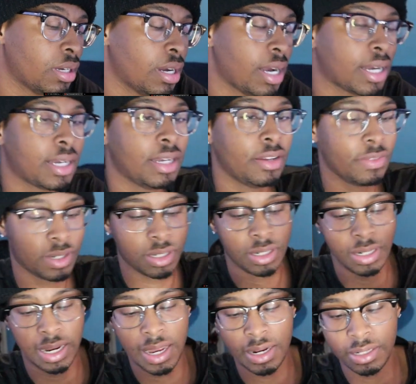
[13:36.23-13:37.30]
I can't even
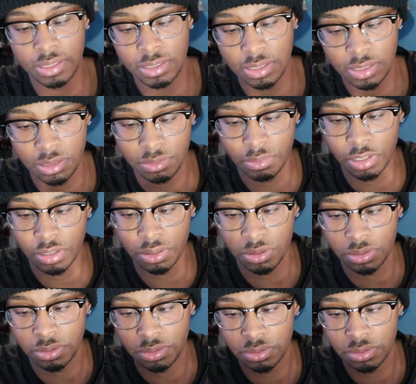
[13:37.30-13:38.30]
connect this, bro.